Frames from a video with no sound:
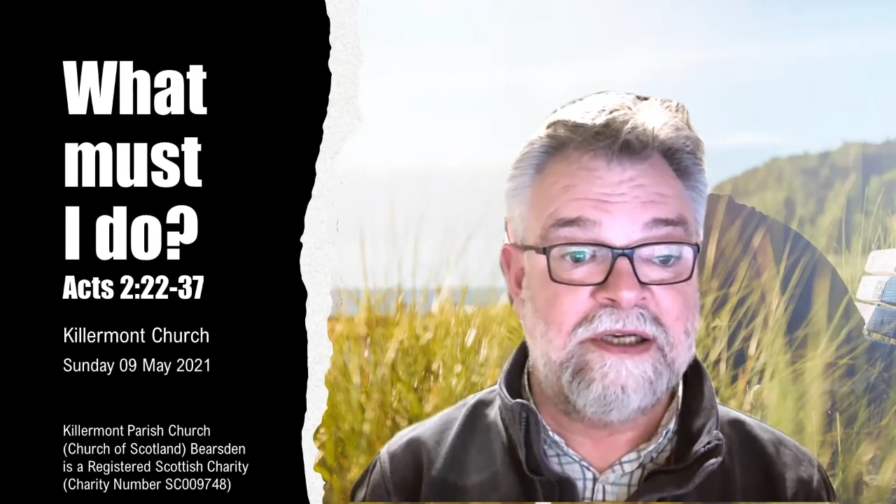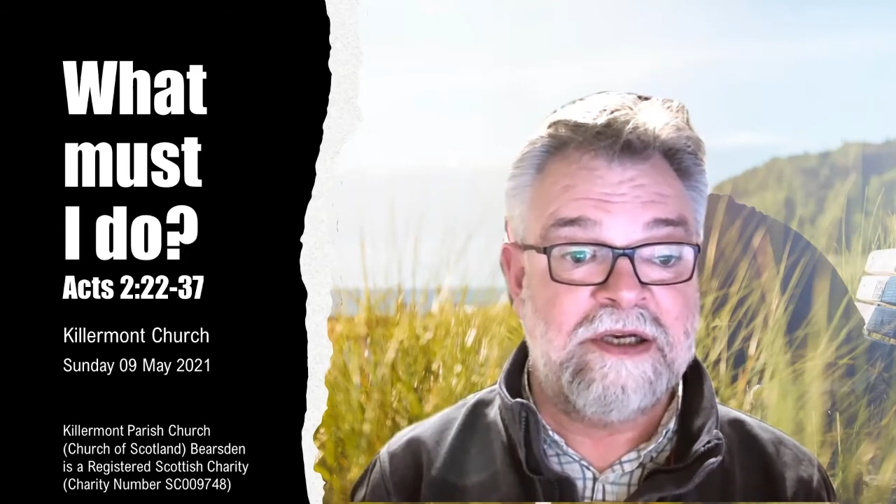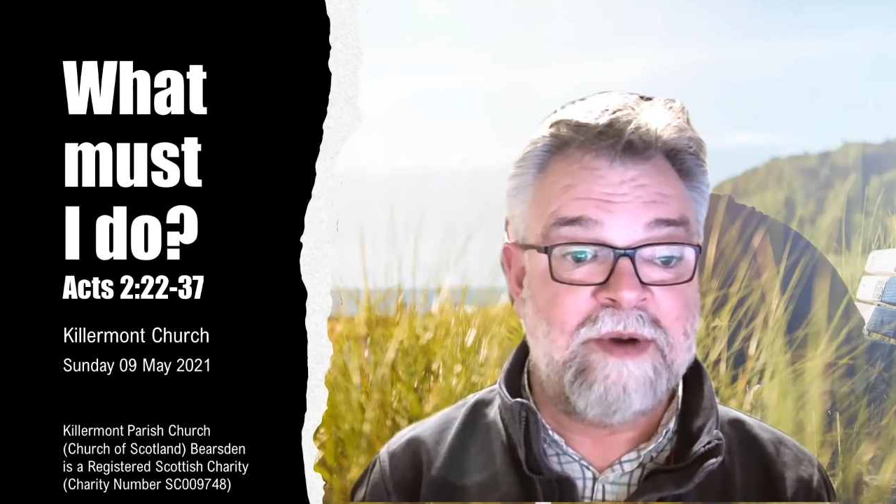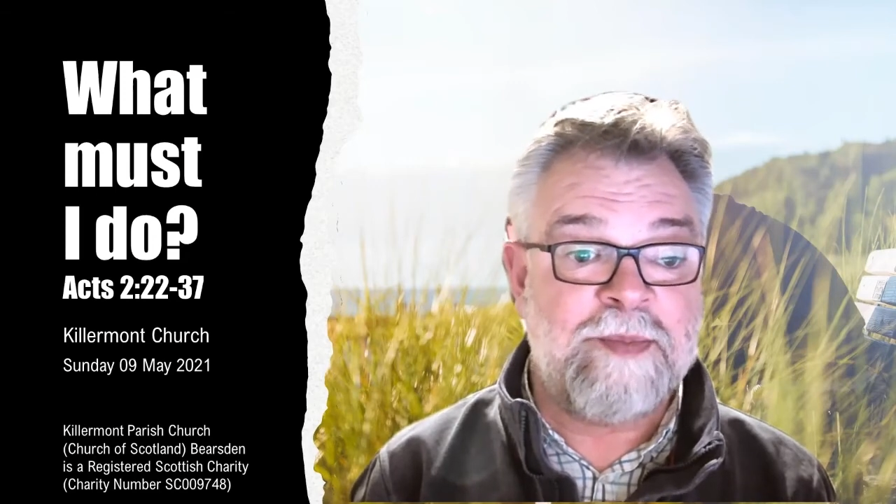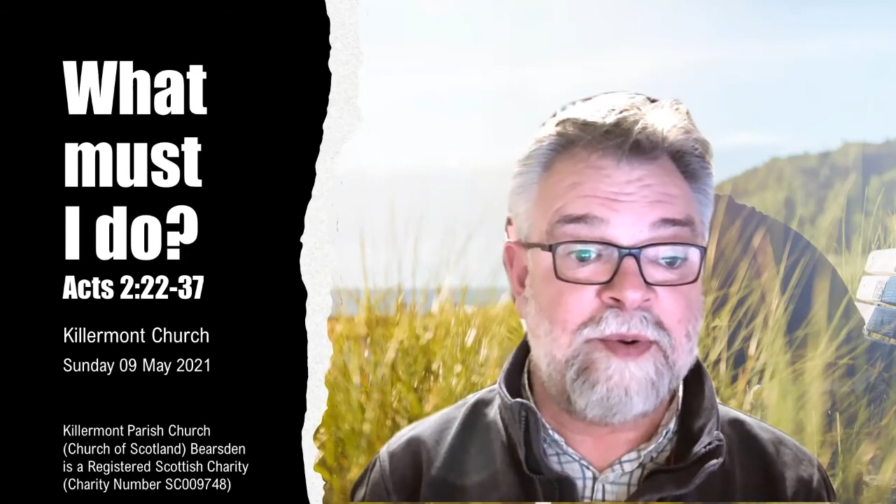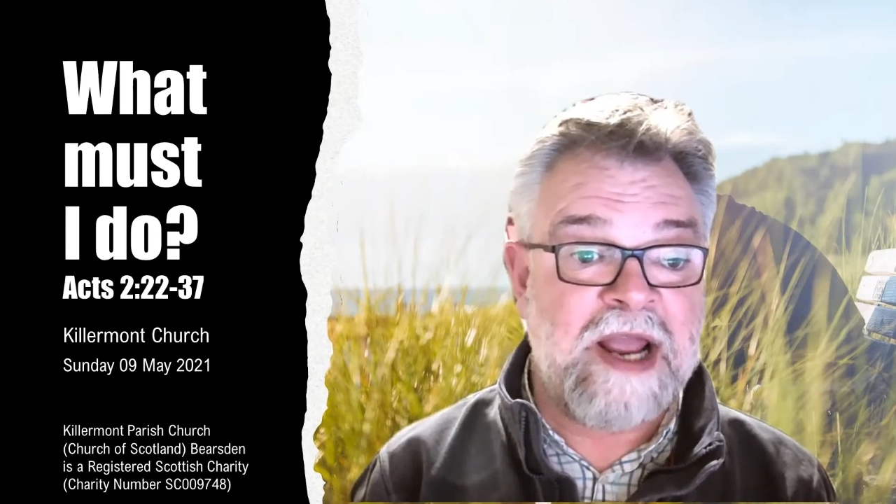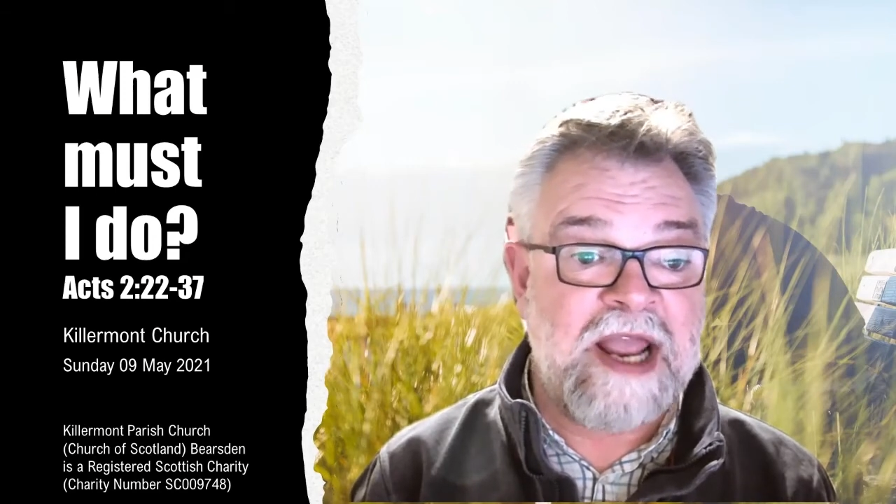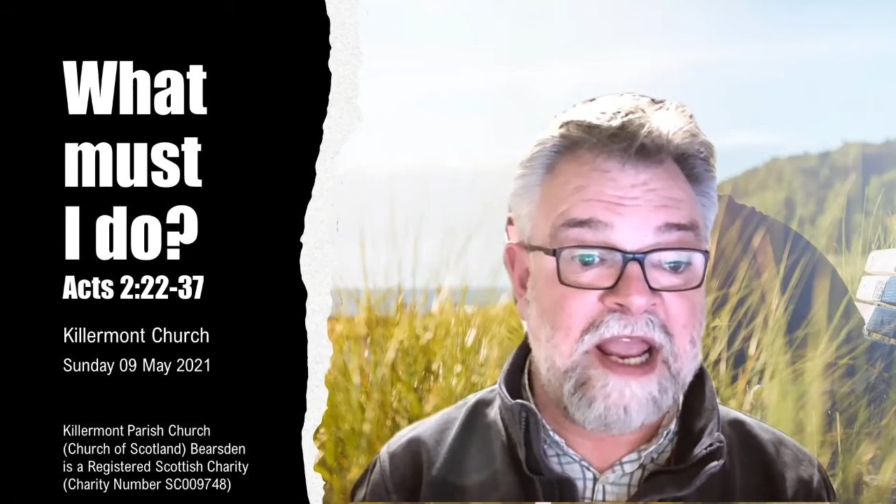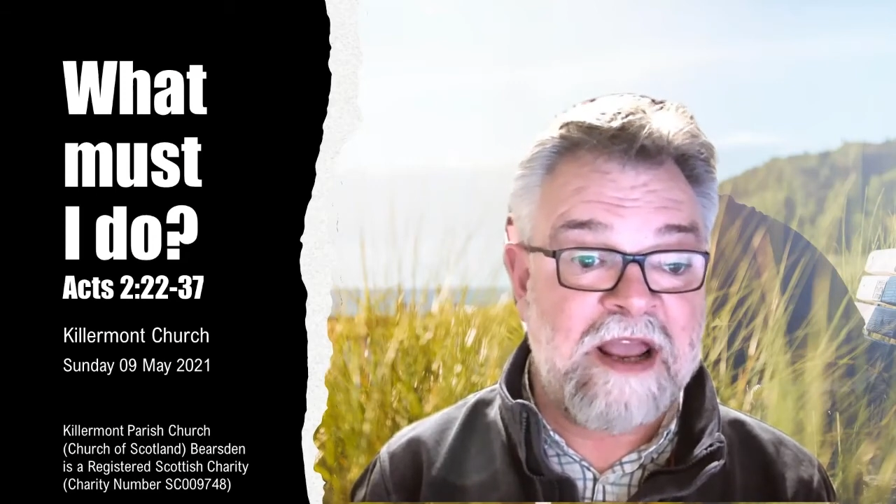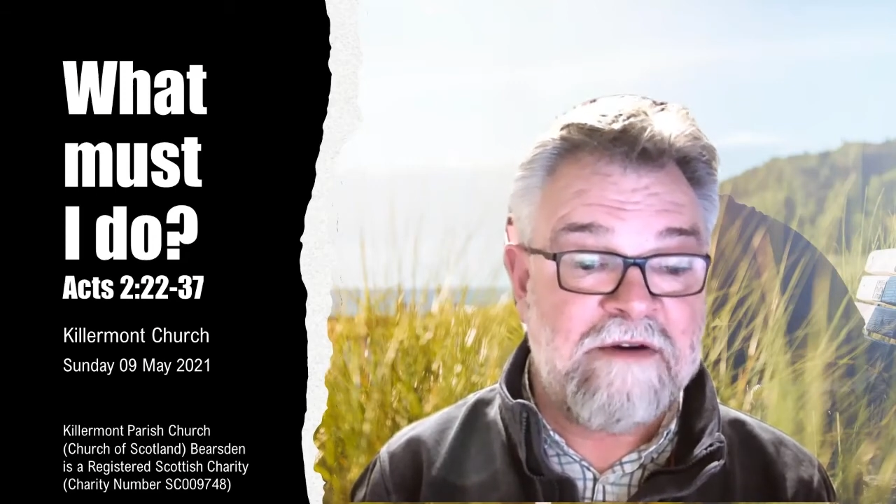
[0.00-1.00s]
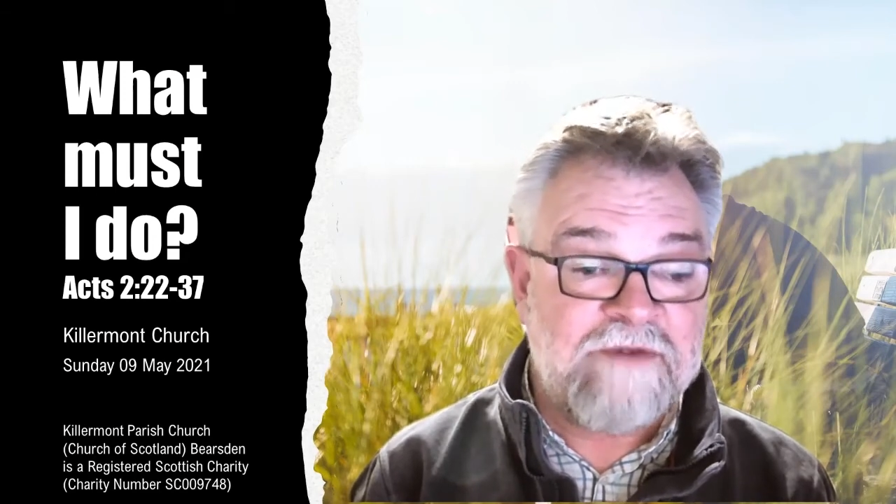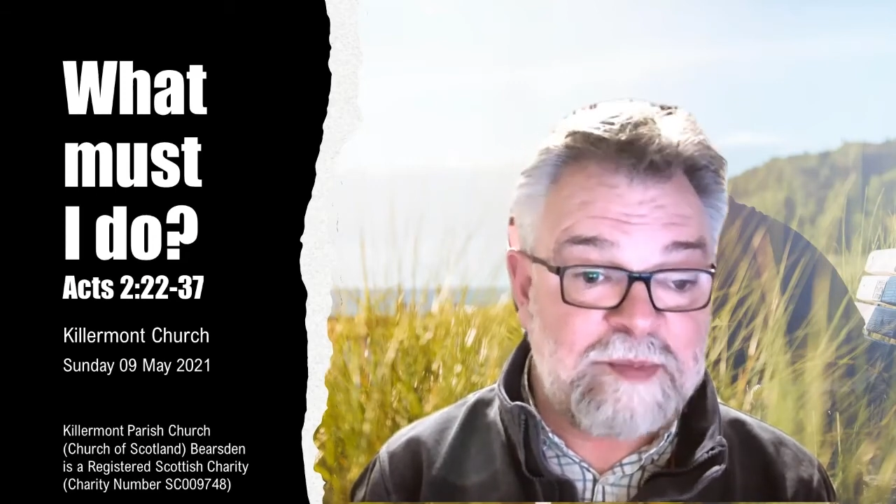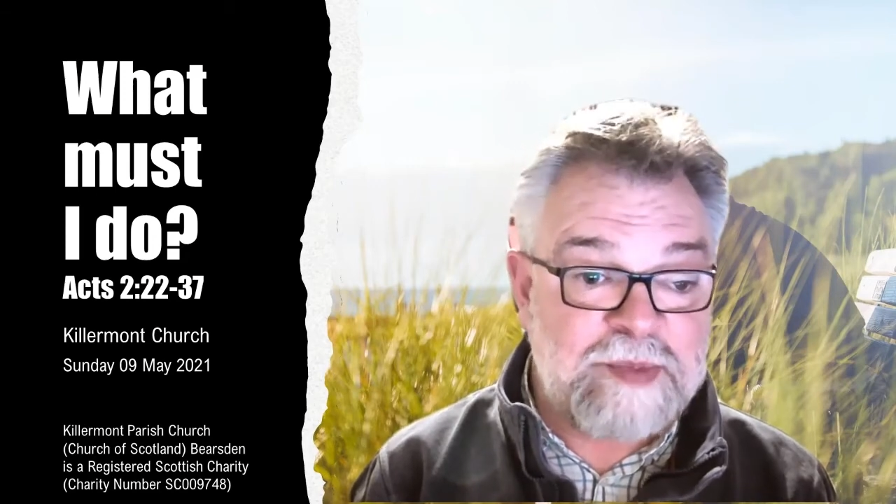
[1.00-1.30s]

We pray for